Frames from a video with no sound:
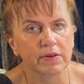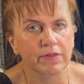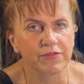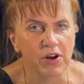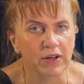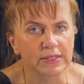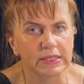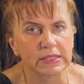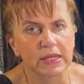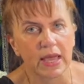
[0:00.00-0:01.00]

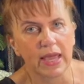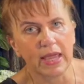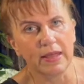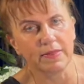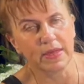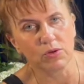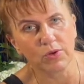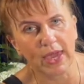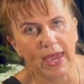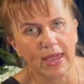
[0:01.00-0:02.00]
France, in the
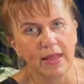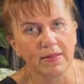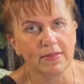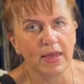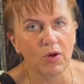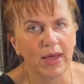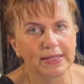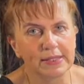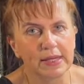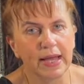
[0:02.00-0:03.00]
UK, in the
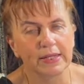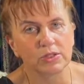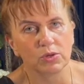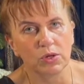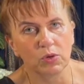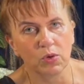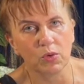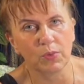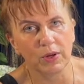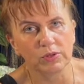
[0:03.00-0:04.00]
US, and
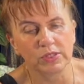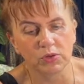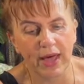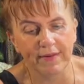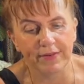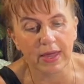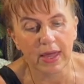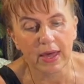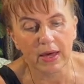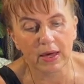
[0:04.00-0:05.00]
we also have
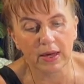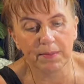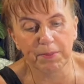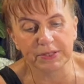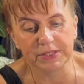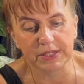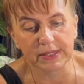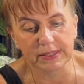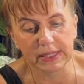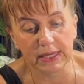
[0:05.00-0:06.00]

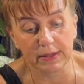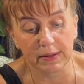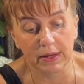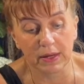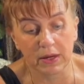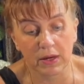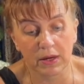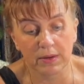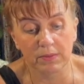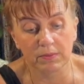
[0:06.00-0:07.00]
pastels in
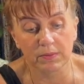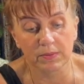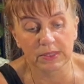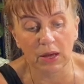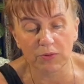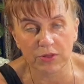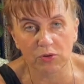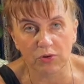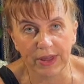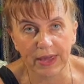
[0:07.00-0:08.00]
South
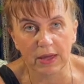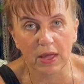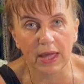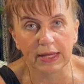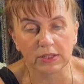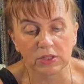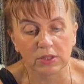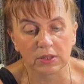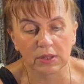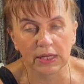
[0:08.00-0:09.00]
Korea and
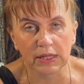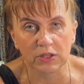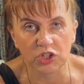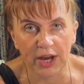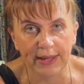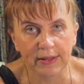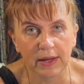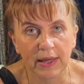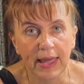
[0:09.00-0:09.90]
in China,